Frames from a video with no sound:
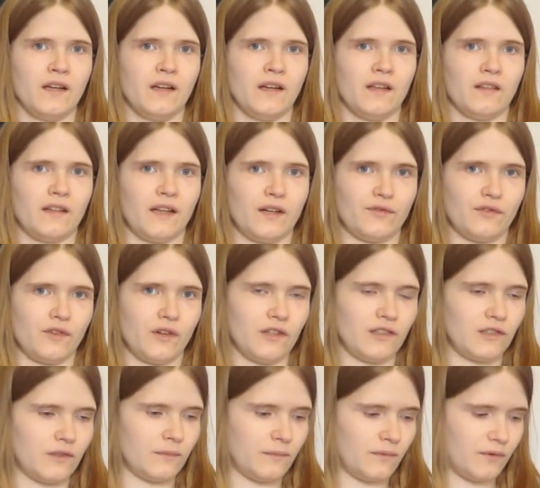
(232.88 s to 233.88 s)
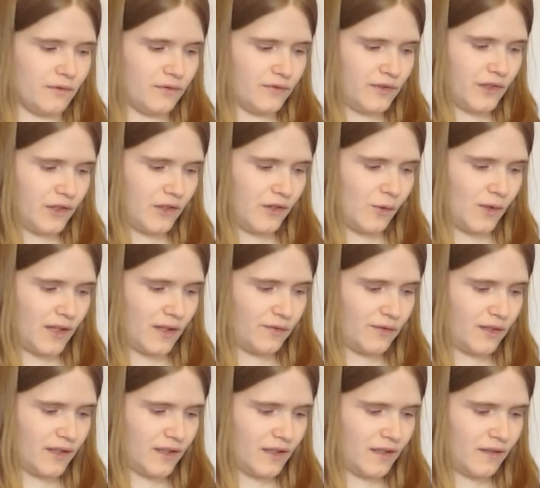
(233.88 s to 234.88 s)
Therefore you move your ring
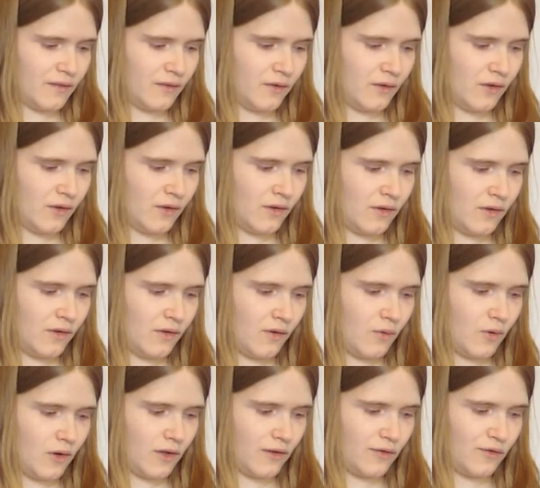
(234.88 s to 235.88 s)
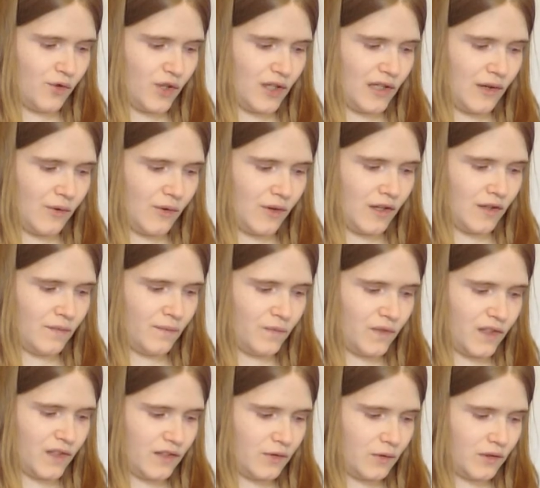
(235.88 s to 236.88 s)
finger 1 fret lower
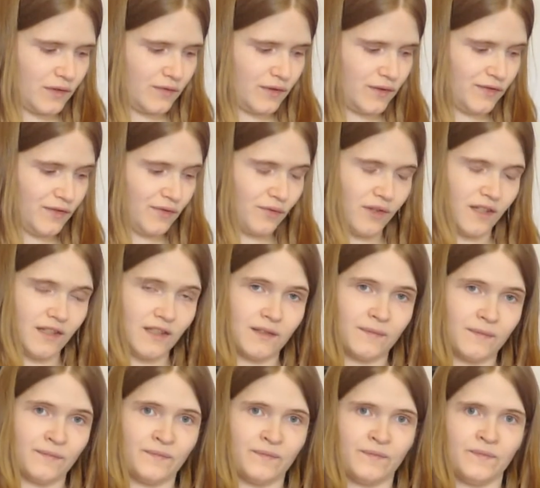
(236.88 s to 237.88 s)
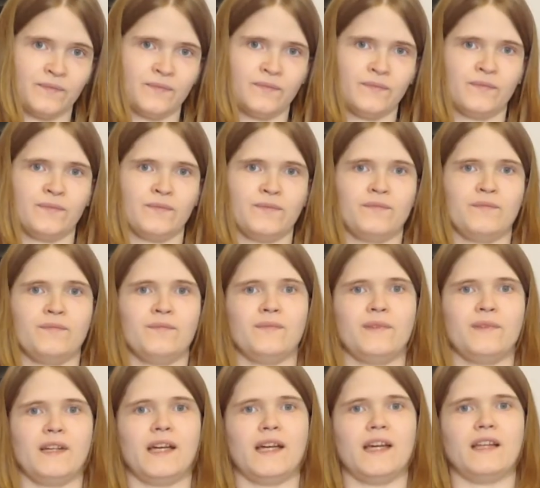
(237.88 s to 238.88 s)
into the 5th fret
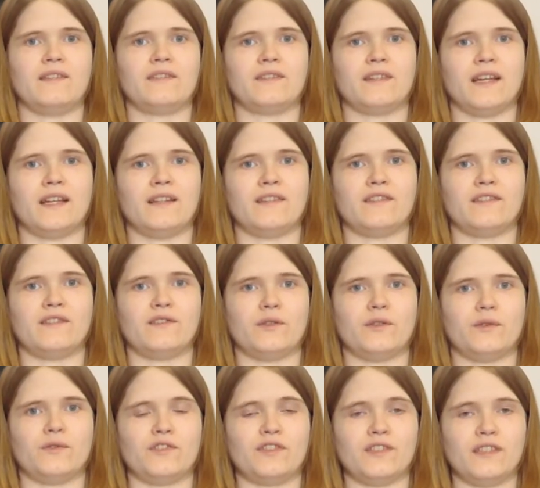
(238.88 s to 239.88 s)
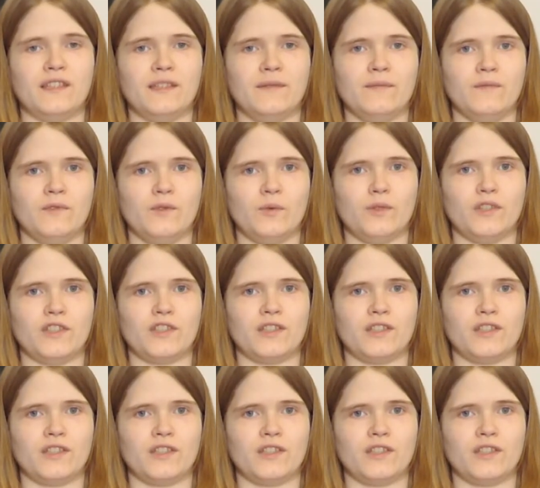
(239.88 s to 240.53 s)
and get the tone C, which